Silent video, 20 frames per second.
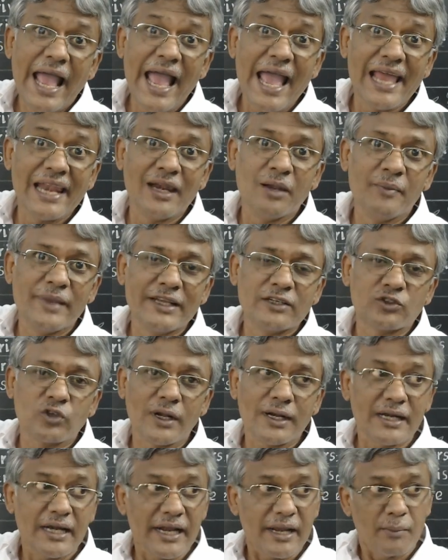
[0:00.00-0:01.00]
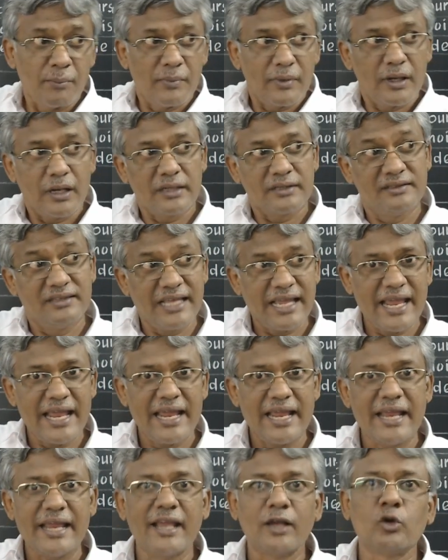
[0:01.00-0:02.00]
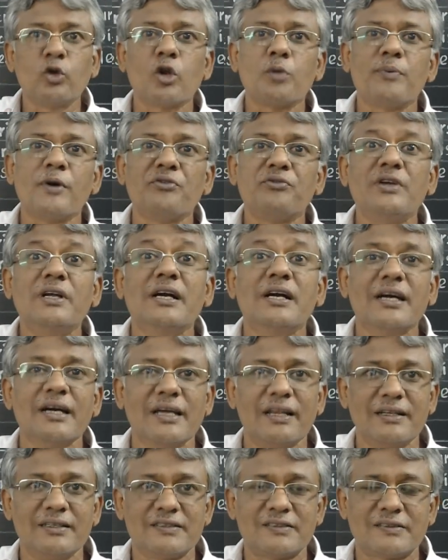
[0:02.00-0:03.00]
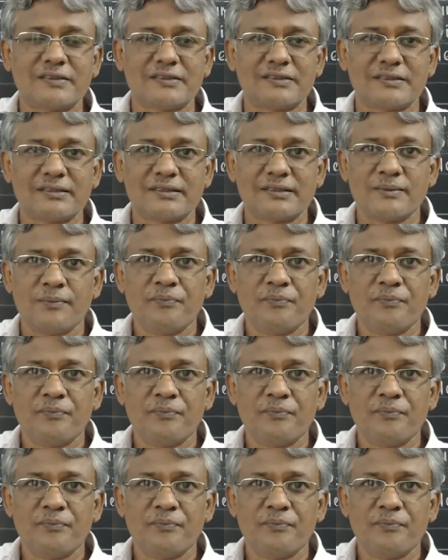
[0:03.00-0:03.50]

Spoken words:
means what? They, a group of girls.